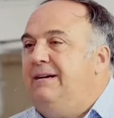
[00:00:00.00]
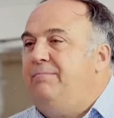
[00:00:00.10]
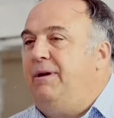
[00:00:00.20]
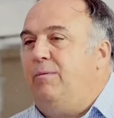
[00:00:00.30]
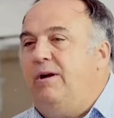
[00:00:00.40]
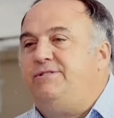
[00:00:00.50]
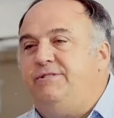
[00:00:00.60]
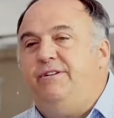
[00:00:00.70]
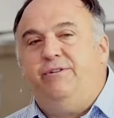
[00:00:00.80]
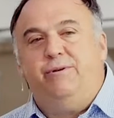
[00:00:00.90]
But I want you
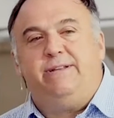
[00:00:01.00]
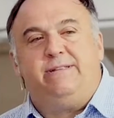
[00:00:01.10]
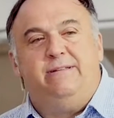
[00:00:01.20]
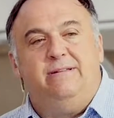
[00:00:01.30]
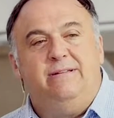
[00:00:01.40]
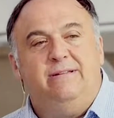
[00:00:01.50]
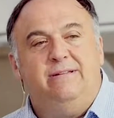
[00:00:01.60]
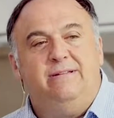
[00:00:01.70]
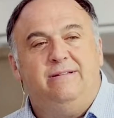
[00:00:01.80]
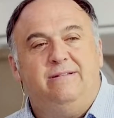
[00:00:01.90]
to do it
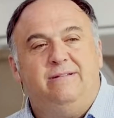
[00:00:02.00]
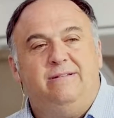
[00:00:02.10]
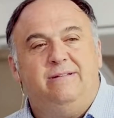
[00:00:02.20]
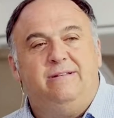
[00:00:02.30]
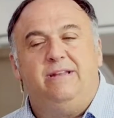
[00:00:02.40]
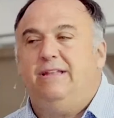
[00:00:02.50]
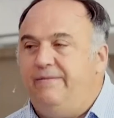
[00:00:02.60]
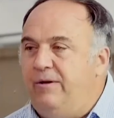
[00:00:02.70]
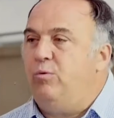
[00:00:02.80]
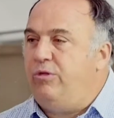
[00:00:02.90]

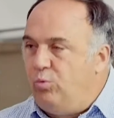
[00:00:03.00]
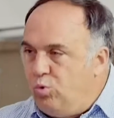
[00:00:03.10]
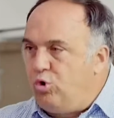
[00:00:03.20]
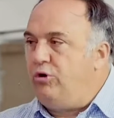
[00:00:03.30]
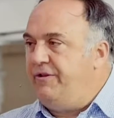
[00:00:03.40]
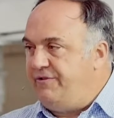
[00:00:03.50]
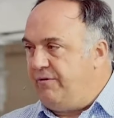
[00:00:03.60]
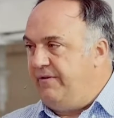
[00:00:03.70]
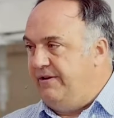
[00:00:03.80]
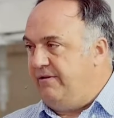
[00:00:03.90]
living with the world as your
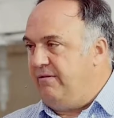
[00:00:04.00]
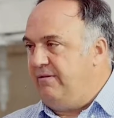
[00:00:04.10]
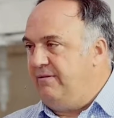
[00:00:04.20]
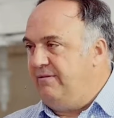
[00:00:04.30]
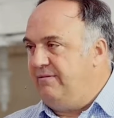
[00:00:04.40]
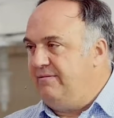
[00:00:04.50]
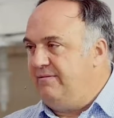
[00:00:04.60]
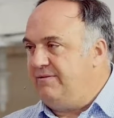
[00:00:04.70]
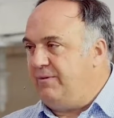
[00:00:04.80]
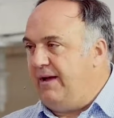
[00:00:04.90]
vineyard.
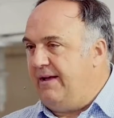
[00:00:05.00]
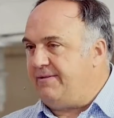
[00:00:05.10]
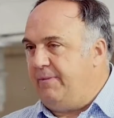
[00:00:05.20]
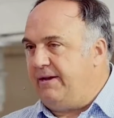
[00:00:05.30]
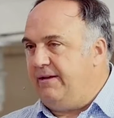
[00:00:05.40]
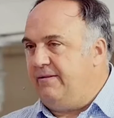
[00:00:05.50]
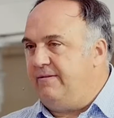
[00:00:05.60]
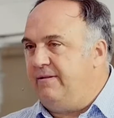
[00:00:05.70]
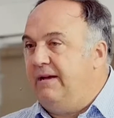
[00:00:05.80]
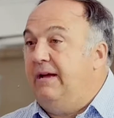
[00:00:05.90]
That's what I ask my
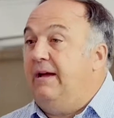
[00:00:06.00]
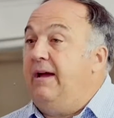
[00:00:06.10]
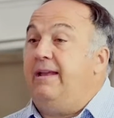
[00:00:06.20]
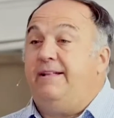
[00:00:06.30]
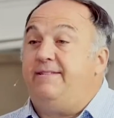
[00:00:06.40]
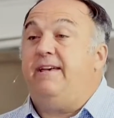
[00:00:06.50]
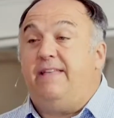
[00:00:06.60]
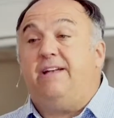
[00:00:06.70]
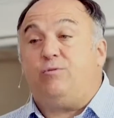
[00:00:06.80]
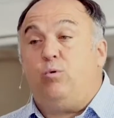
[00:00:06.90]
kids. And I'd say
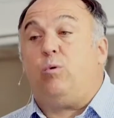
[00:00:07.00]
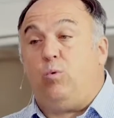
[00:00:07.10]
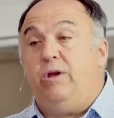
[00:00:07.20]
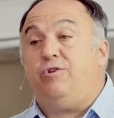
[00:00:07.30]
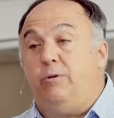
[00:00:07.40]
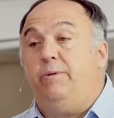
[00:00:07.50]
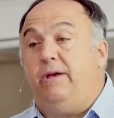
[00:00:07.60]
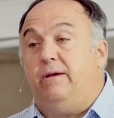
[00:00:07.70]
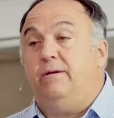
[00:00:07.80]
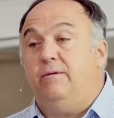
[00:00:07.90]
that's where we should
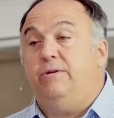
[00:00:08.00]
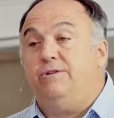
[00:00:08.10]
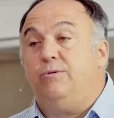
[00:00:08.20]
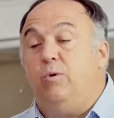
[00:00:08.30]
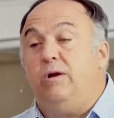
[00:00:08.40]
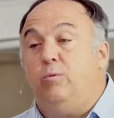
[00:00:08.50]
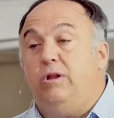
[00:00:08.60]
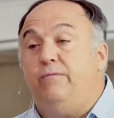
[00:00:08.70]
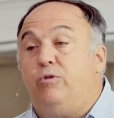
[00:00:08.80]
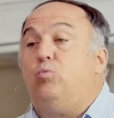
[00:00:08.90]
be. We should want to
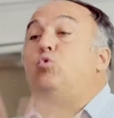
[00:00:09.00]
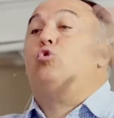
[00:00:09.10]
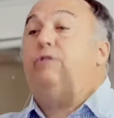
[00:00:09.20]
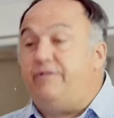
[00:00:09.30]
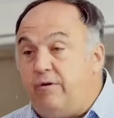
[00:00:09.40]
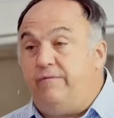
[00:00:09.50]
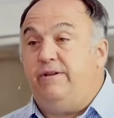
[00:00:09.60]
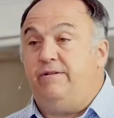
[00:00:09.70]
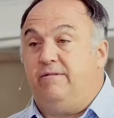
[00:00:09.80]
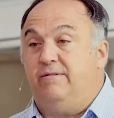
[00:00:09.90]
live with the world as our
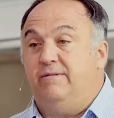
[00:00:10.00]
vineyard.